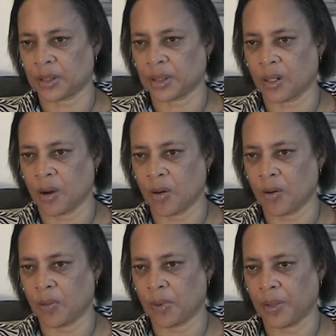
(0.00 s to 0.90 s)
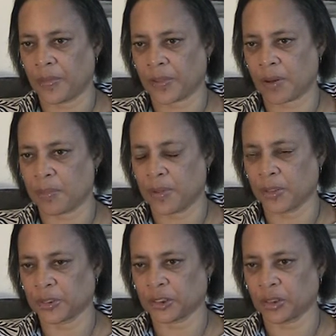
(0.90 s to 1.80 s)
to go with
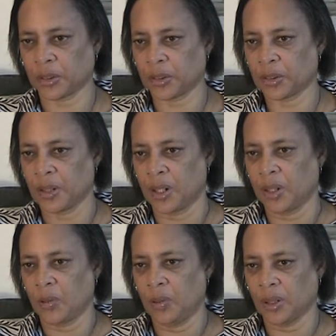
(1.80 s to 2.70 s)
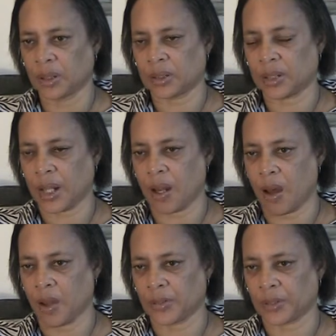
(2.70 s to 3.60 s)
commercial real estate
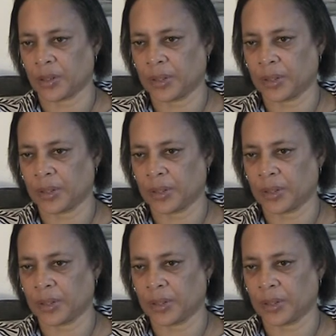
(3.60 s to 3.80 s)
also.